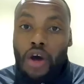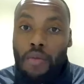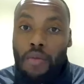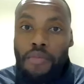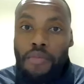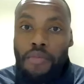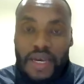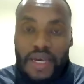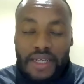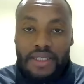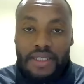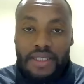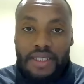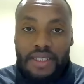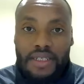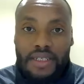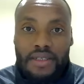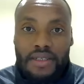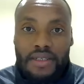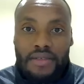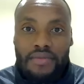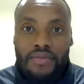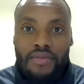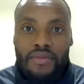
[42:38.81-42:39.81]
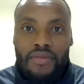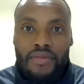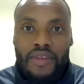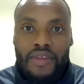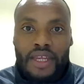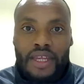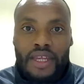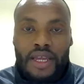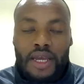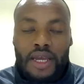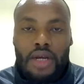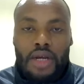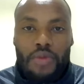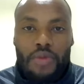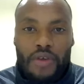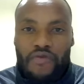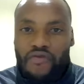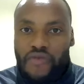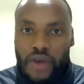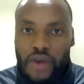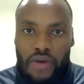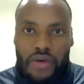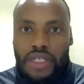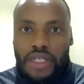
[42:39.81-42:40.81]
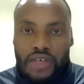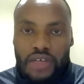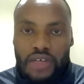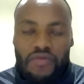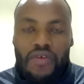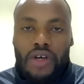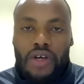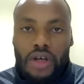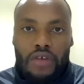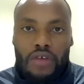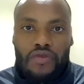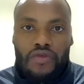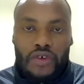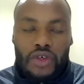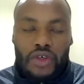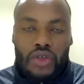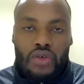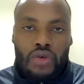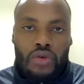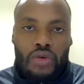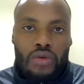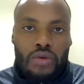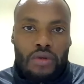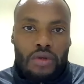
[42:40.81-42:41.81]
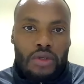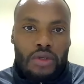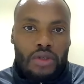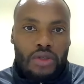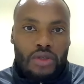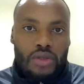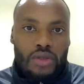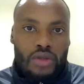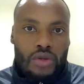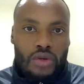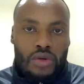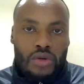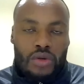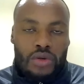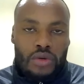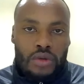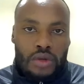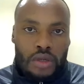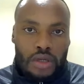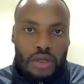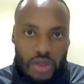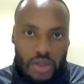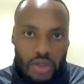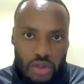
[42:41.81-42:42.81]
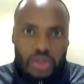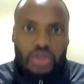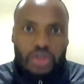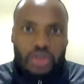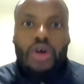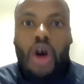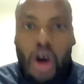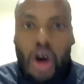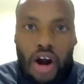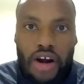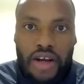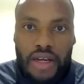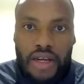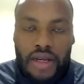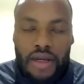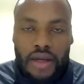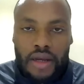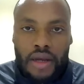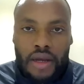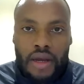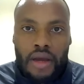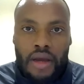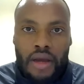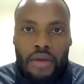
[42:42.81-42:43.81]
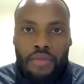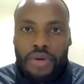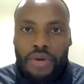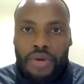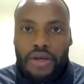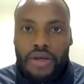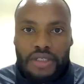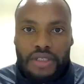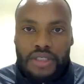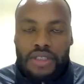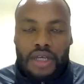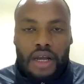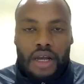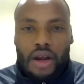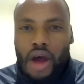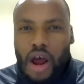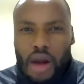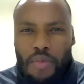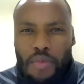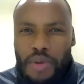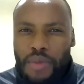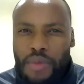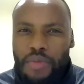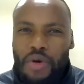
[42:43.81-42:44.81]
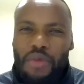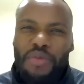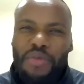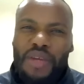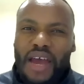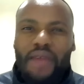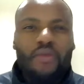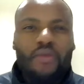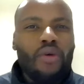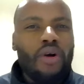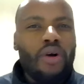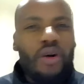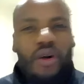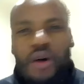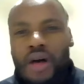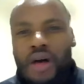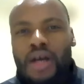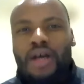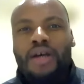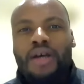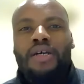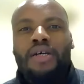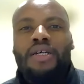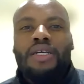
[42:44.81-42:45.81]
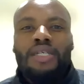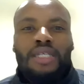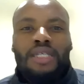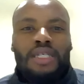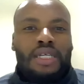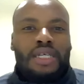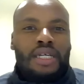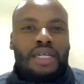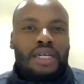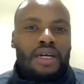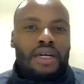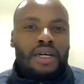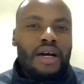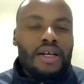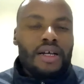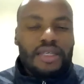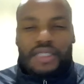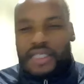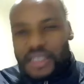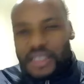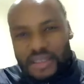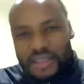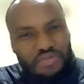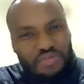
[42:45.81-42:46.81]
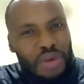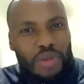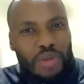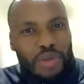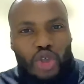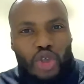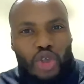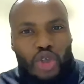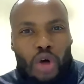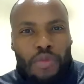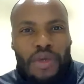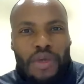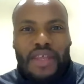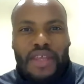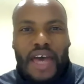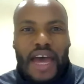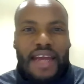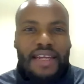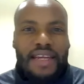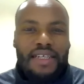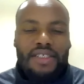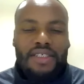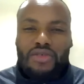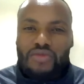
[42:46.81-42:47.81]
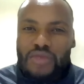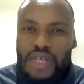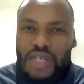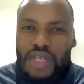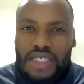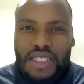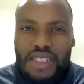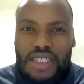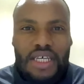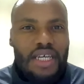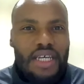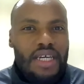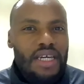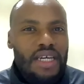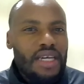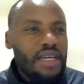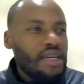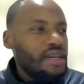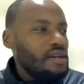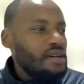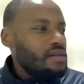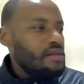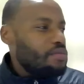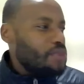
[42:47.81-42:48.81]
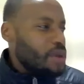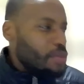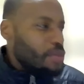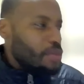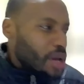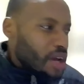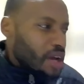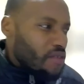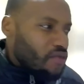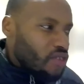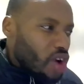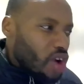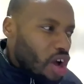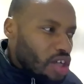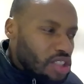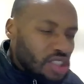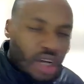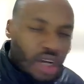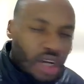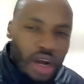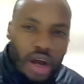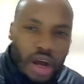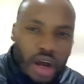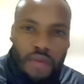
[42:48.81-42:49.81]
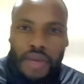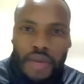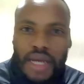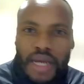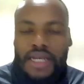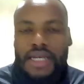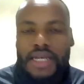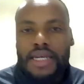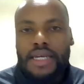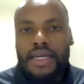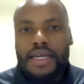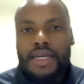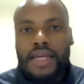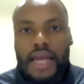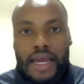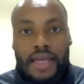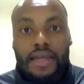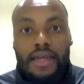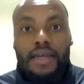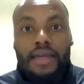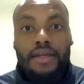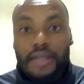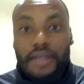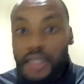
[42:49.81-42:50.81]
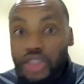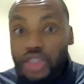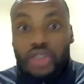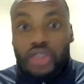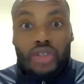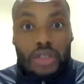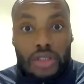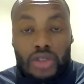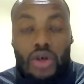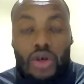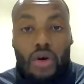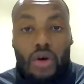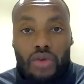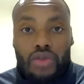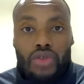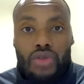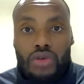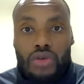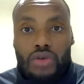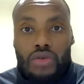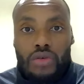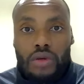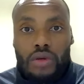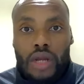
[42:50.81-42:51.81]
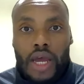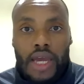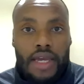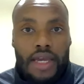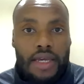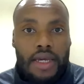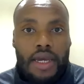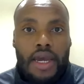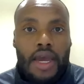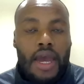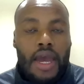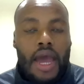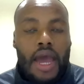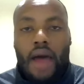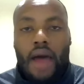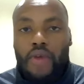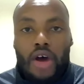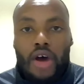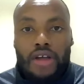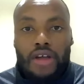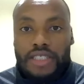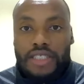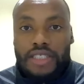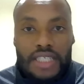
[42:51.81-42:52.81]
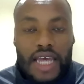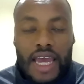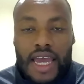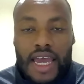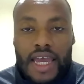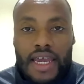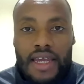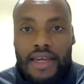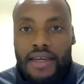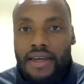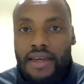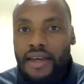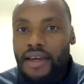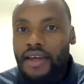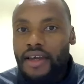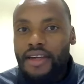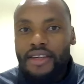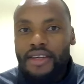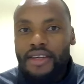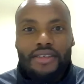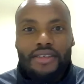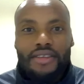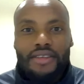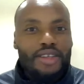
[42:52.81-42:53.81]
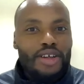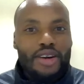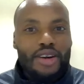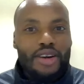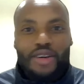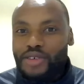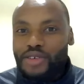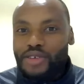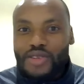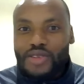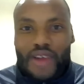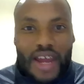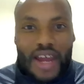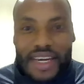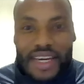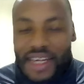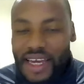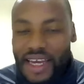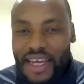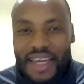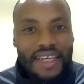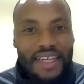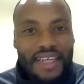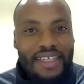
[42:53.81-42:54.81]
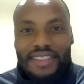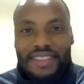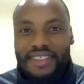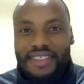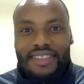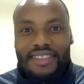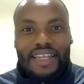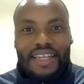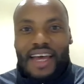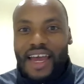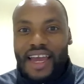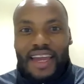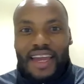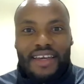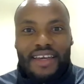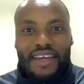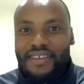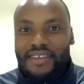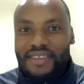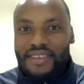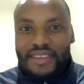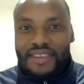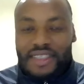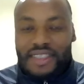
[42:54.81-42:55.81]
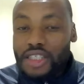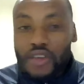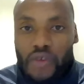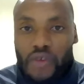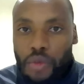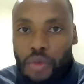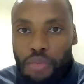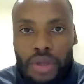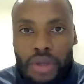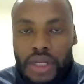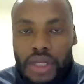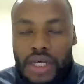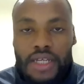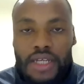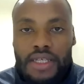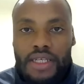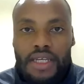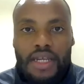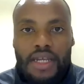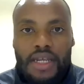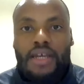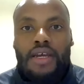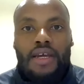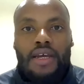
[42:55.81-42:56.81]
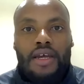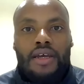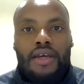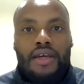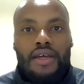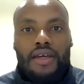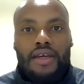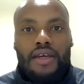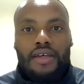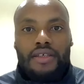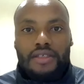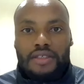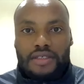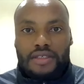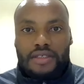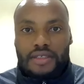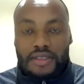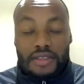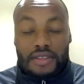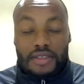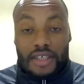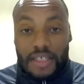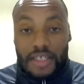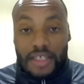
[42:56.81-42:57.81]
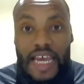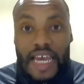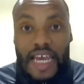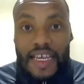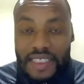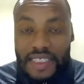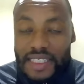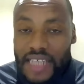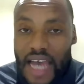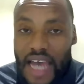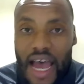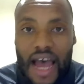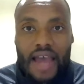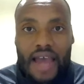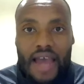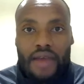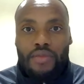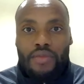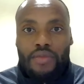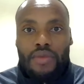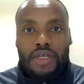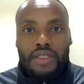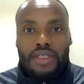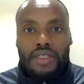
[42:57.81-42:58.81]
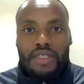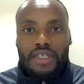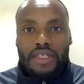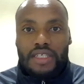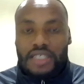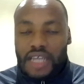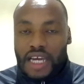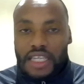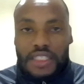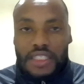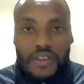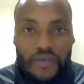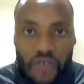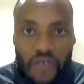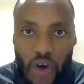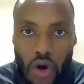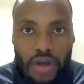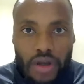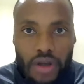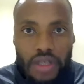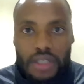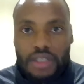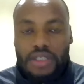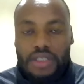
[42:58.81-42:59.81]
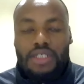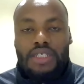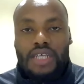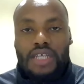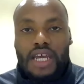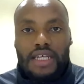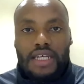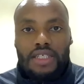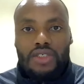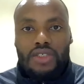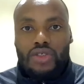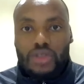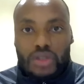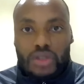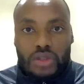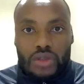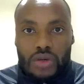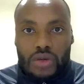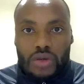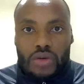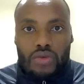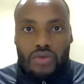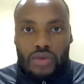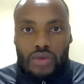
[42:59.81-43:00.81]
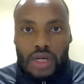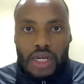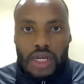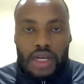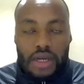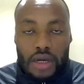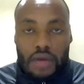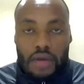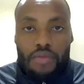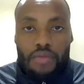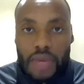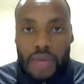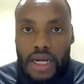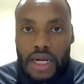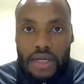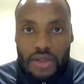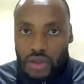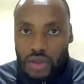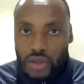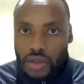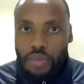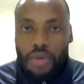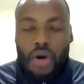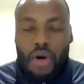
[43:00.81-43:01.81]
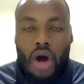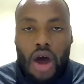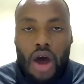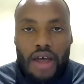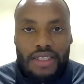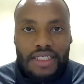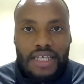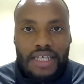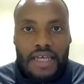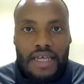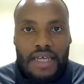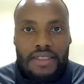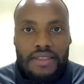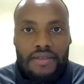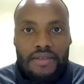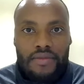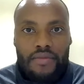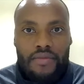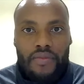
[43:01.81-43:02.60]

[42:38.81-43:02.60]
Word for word: commit, it'll be very difficult for you to to start because a lot of people will be like, well, people told me that it's risky people have lost a lot of money like it's it's all true like i'm not saying you know trading is like the silver bullet it's it takes time it, it takes mm. focus it takes you really committing to the process